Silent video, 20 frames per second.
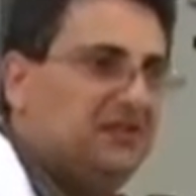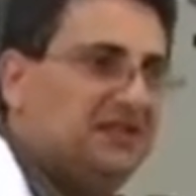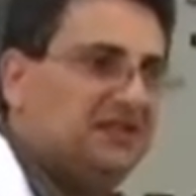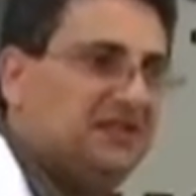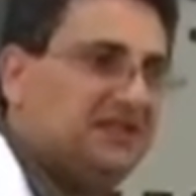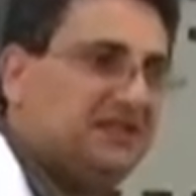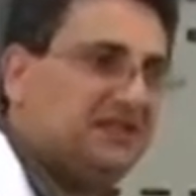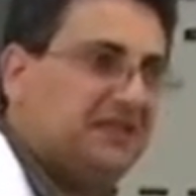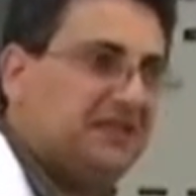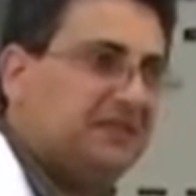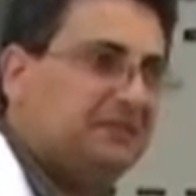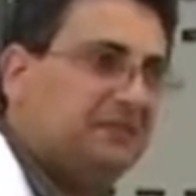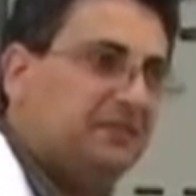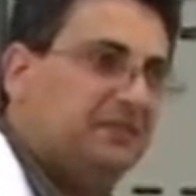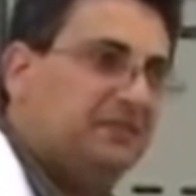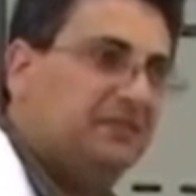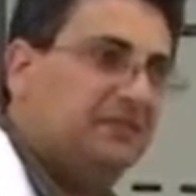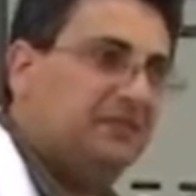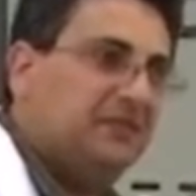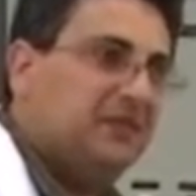the system
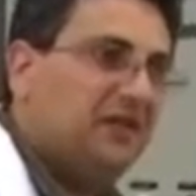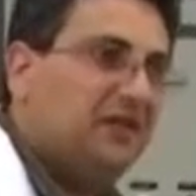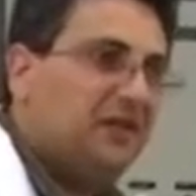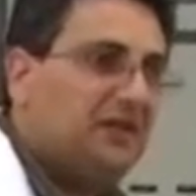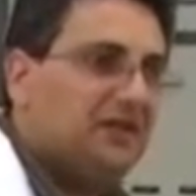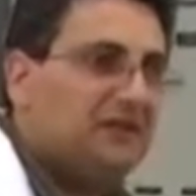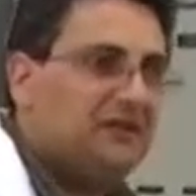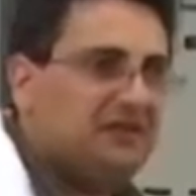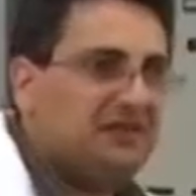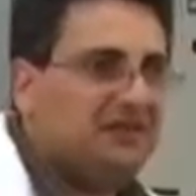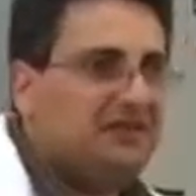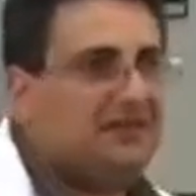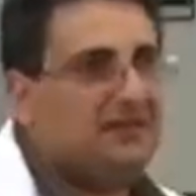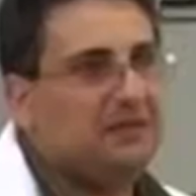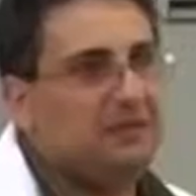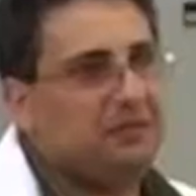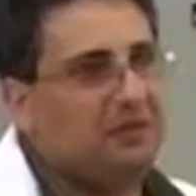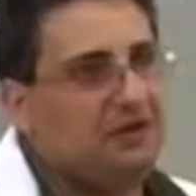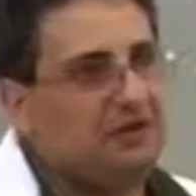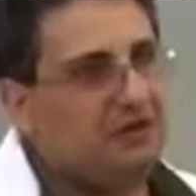
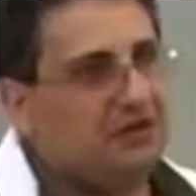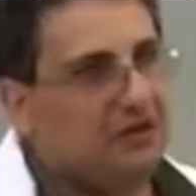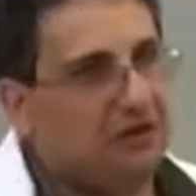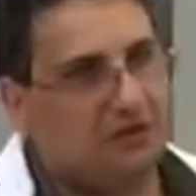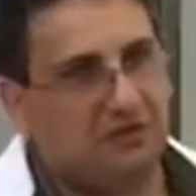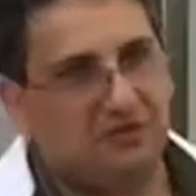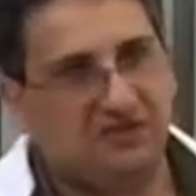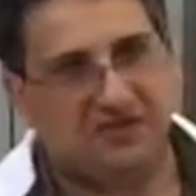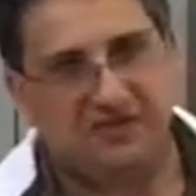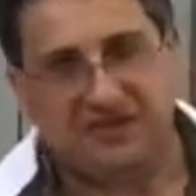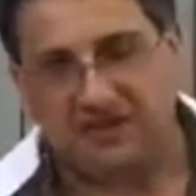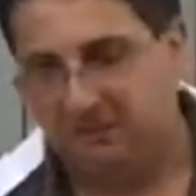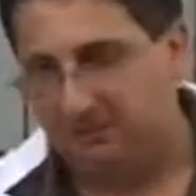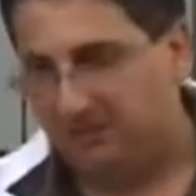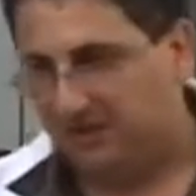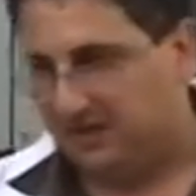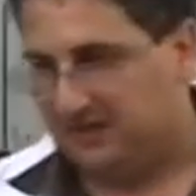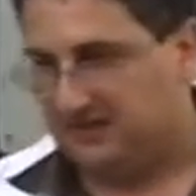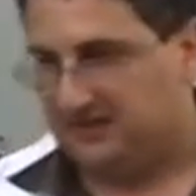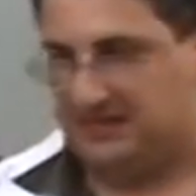will follow
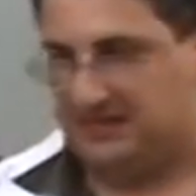step by